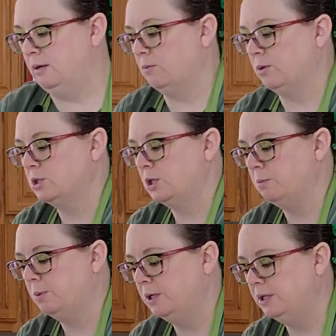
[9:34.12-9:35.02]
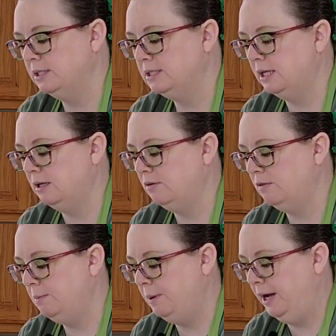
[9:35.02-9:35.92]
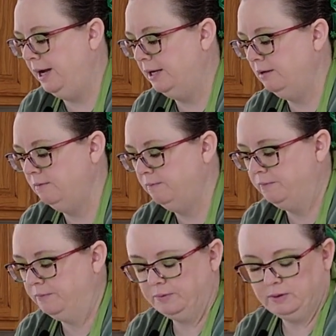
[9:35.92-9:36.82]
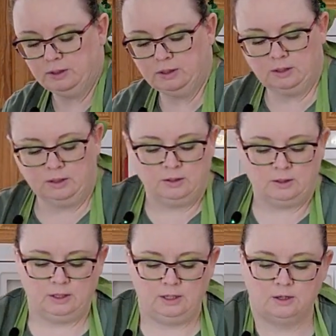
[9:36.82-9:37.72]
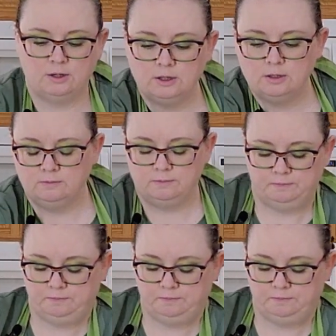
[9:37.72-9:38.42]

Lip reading: We're just going to put it in the center of our pan here.